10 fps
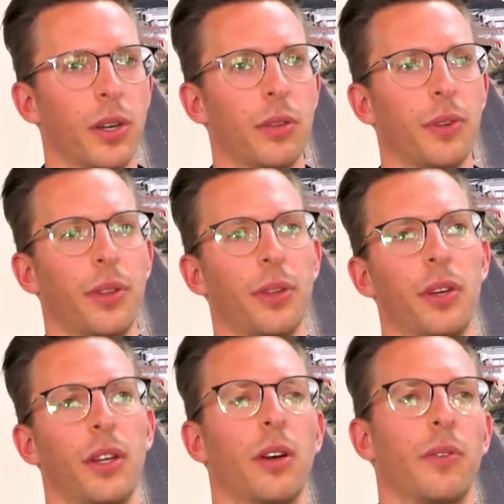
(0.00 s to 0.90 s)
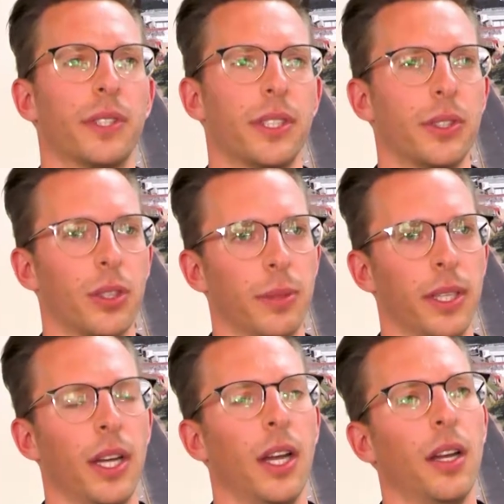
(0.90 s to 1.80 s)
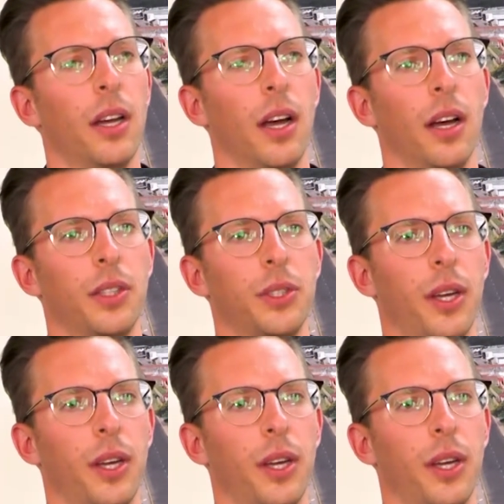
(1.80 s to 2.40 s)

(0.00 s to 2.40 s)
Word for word: We're looking for a third head office in Durban uh,